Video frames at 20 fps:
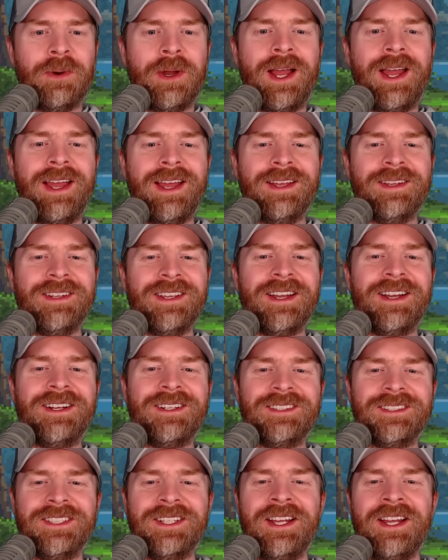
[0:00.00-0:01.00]

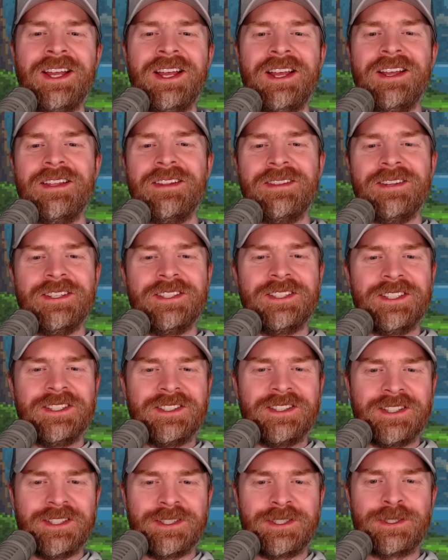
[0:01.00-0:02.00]
handheld. This
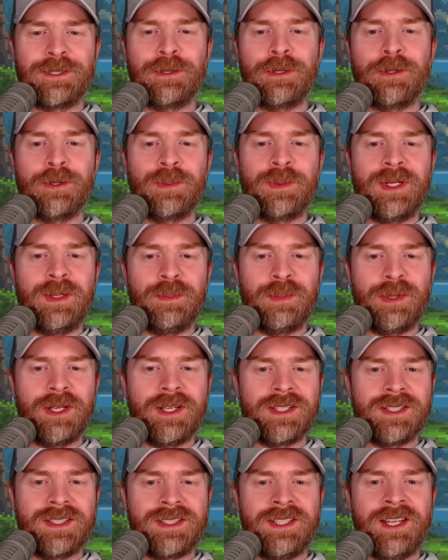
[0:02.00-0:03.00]
is the Slurpee
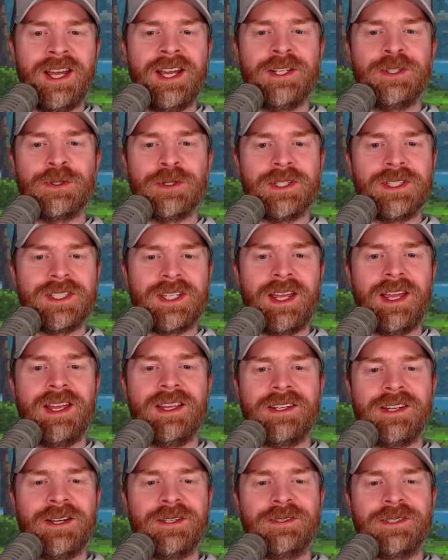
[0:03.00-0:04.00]
plus Tetris
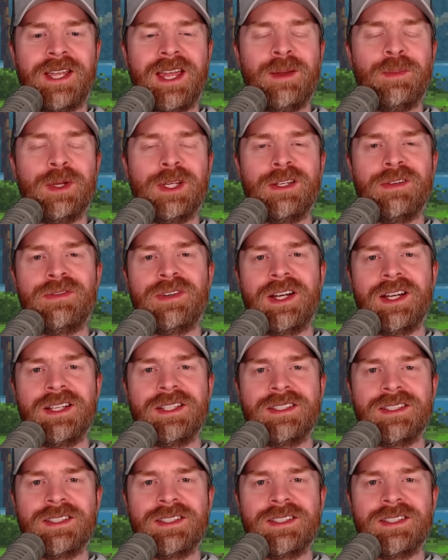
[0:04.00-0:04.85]
handheld gaming device.